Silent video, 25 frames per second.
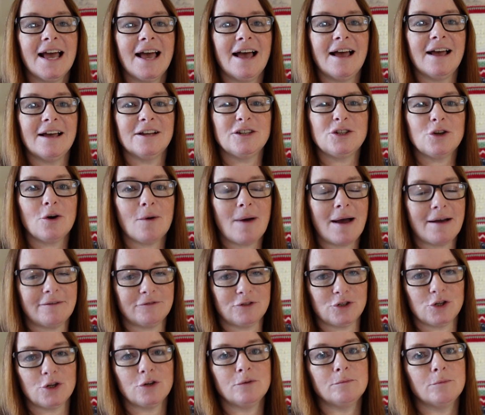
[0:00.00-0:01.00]
Don't have
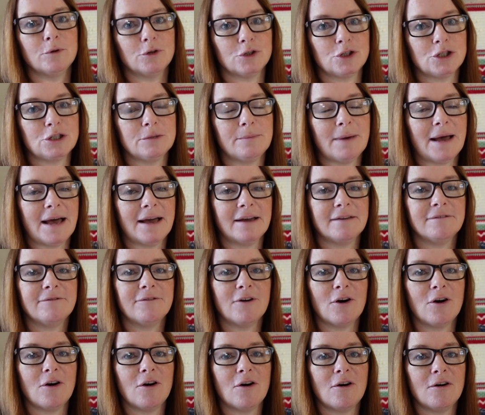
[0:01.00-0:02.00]
too much to buy
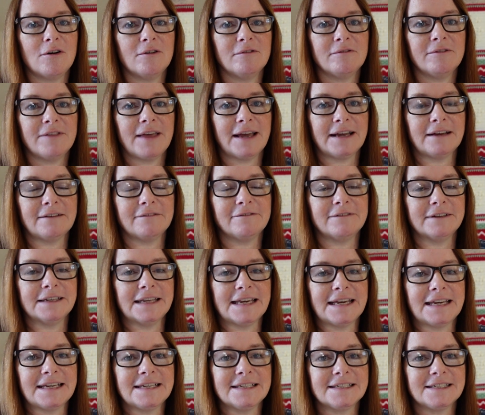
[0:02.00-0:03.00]
for,
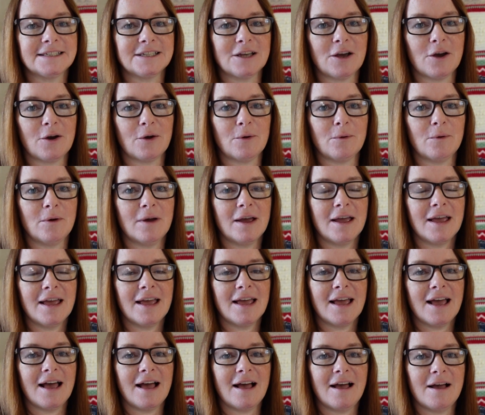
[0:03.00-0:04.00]
thankfully. So
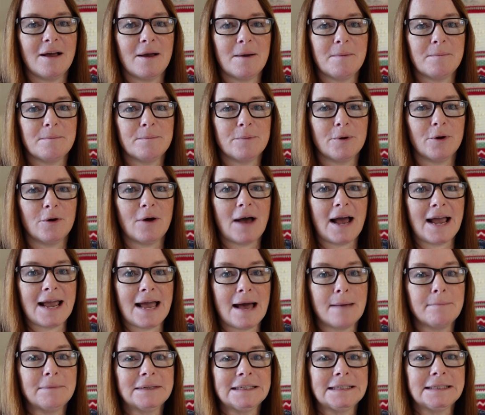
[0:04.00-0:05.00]
but I
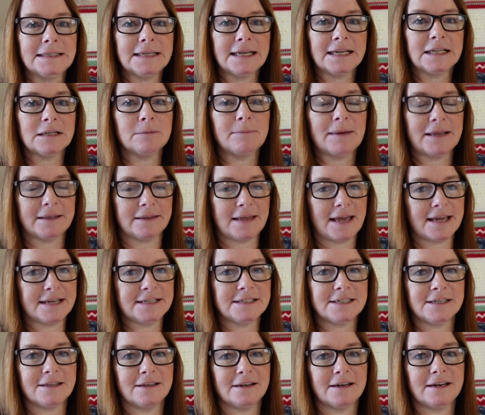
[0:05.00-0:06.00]
am a little bit
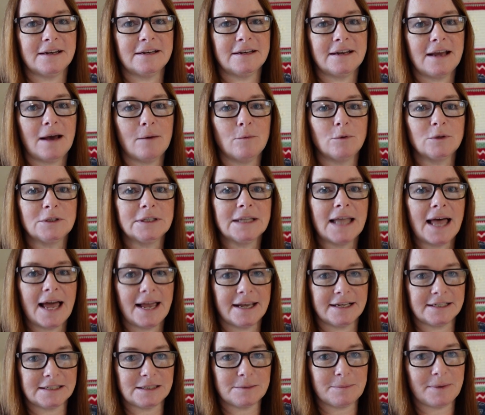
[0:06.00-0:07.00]
later than I would
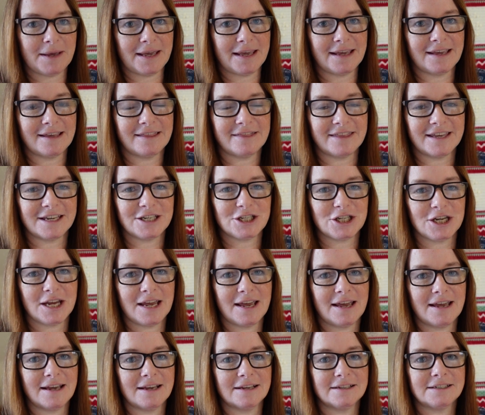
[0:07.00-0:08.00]
like to be this
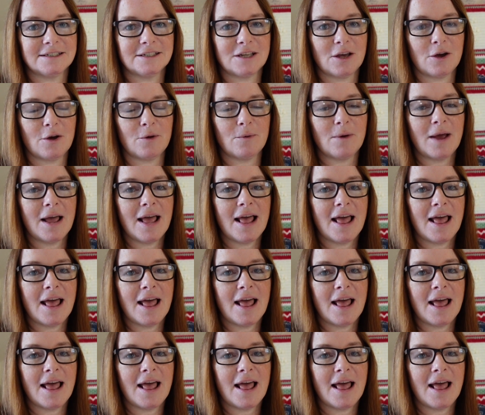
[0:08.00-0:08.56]
year. So